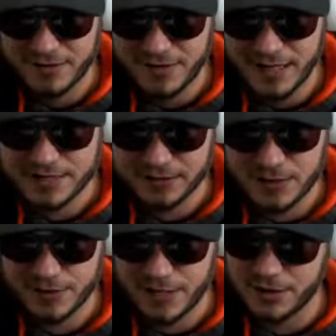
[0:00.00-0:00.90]
It's
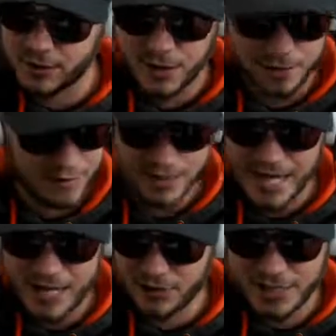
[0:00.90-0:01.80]
literally underwear.
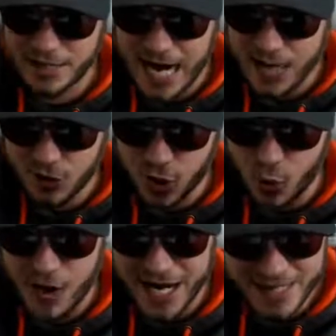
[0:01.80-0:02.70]
I don't know
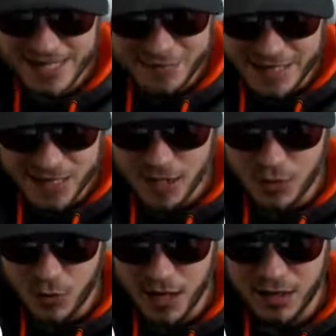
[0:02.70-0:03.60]
why you need to be in
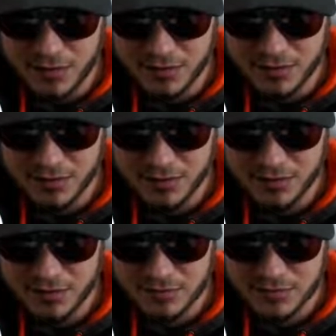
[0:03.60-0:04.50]
underwear
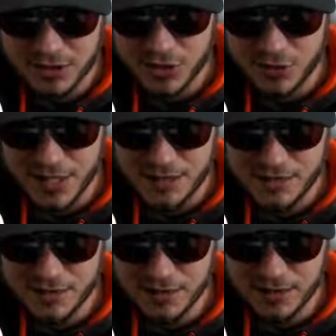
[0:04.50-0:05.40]
to do
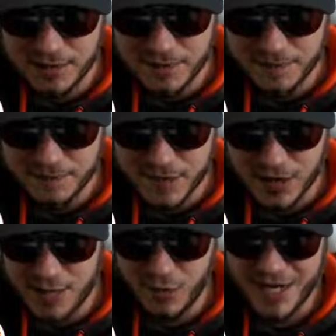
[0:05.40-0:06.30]
this. All
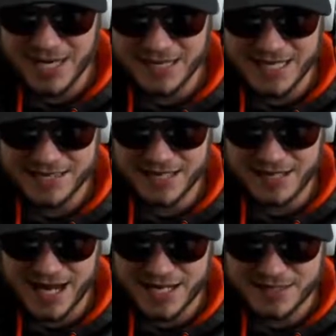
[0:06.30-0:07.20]
right. Why can't these
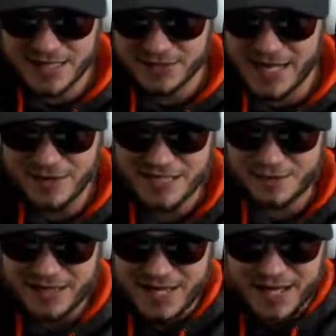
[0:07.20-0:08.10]
guys, they don't have to
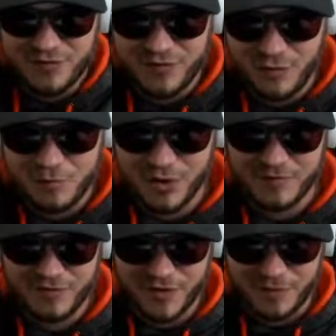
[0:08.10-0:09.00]
be like in full
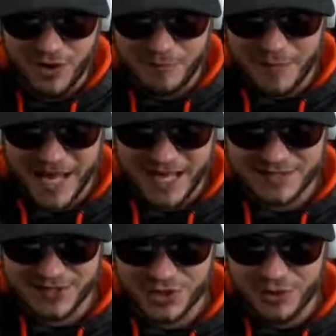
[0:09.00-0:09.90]
football pads
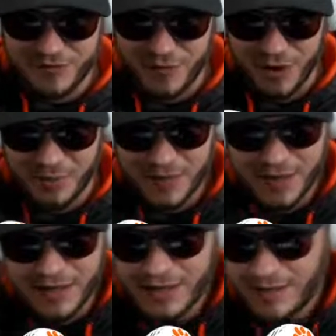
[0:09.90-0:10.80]
and uniform,
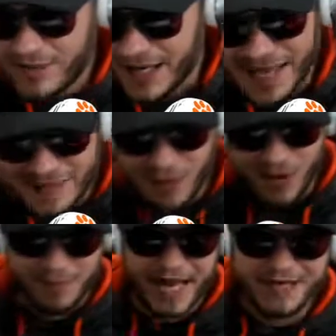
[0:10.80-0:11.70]
but can't they
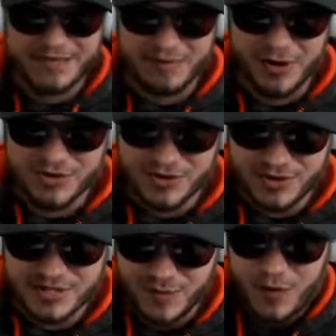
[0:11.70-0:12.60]
wear basketball
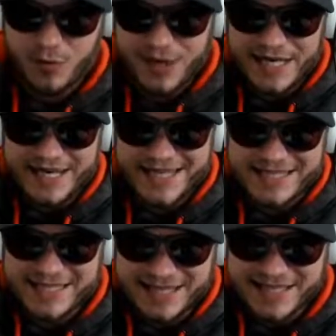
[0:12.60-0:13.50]
shorts? Do we really need to
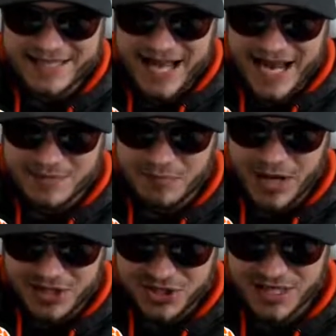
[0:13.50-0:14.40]
see these guys'
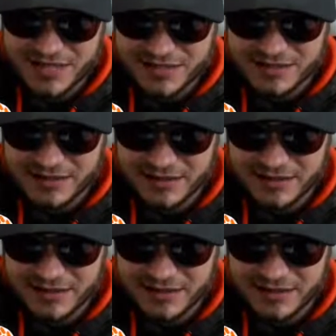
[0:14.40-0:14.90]
butt cheeks